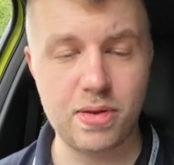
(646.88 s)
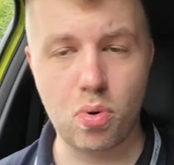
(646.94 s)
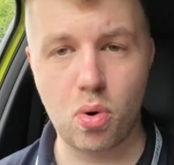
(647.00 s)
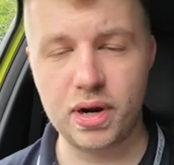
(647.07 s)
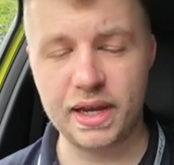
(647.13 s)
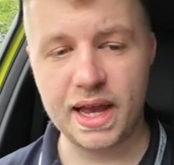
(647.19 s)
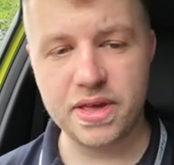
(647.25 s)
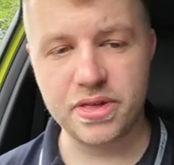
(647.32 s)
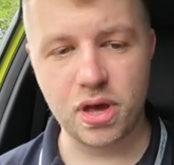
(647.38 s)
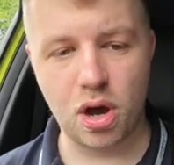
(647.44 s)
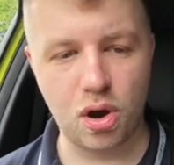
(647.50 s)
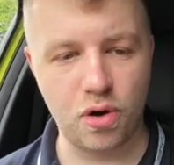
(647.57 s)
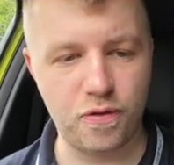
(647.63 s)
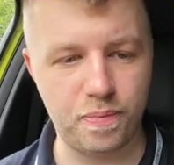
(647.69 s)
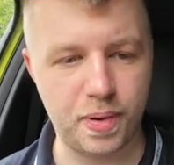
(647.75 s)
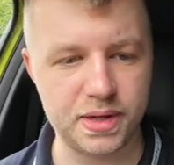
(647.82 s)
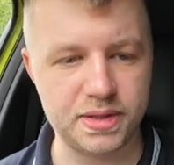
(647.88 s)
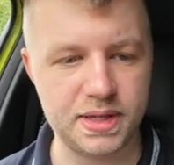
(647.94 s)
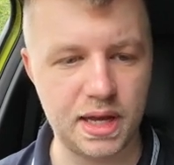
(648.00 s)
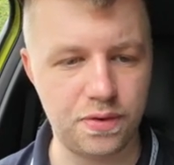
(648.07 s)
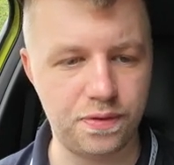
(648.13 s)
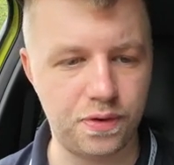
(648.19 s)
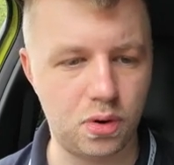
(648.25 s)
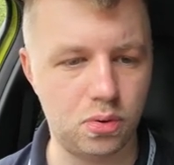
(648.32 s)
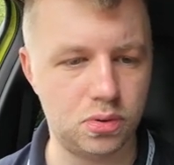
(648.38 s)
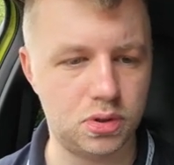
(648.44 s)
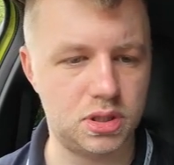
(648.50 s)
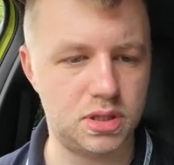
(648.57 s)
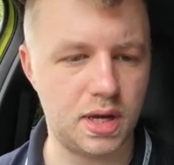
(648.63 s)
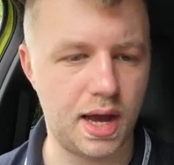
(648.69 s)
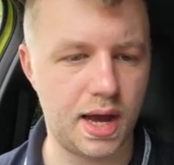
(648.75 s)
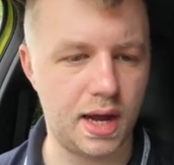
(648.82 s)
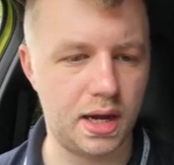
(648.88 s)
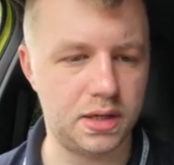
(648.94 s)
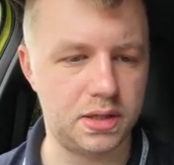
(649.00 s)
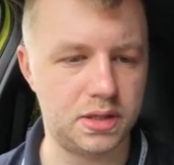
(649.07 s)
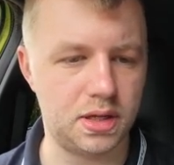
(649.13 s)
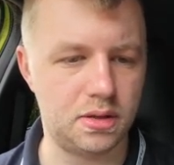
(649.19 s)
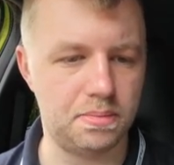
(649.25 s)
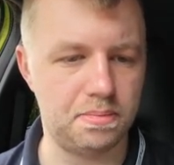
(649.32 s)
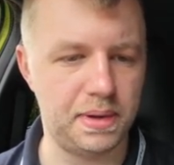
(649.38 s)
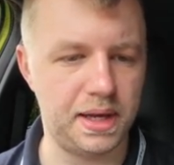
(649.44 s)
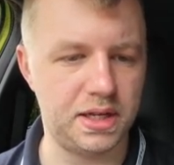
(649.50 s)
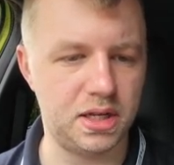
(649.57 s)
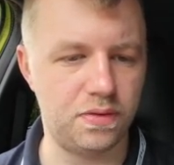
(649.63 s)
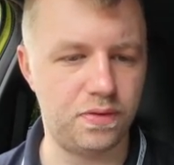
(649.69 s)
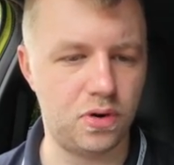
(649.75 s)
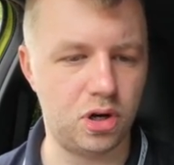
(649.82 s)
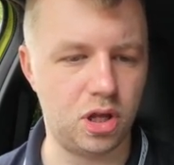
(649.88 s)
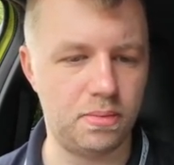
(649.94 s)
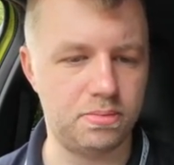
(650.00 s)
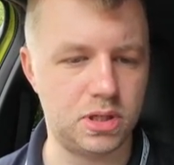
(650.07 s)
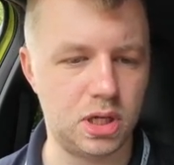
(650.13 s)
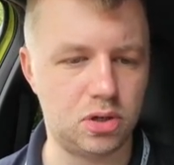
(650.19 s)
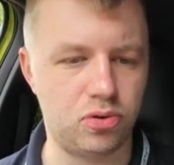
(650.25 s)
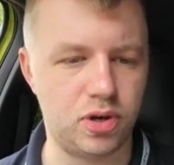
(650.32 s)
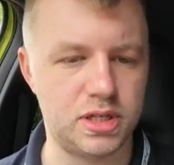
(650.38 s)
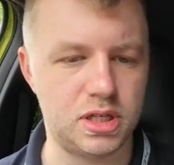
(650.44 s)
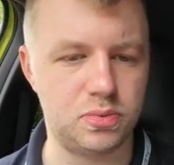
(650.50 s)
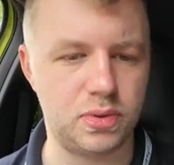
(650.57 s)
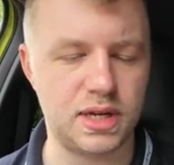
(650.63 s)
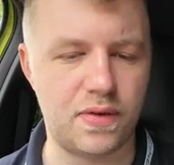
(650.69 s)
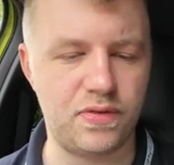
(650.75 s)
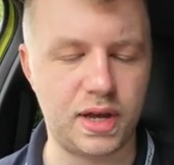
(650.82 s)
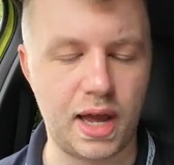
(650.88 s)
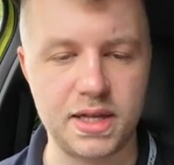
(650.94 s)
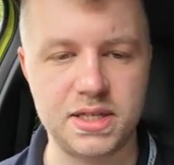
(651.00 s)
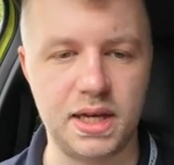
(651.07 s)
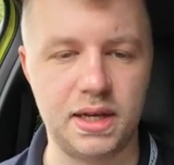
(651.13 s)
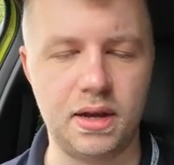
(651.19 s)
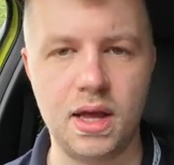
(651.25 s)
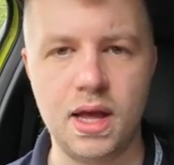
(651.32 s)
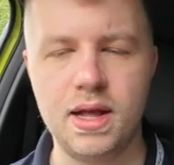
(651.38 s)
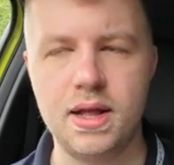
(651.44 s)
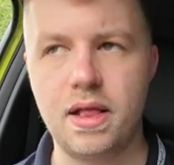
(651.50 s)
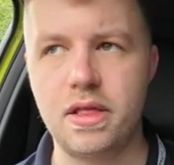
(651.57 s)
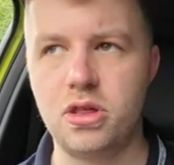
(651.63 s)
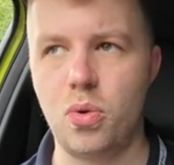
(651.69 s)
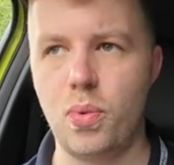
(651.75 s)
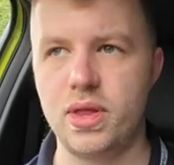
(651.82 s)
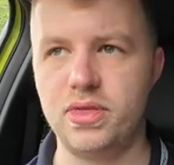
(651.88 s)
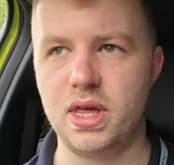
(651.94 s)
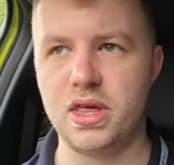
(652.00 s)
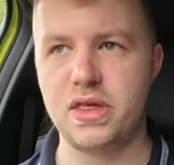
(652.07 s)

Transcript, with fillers: warning is off by default, and media volume decreases when navigating. So when the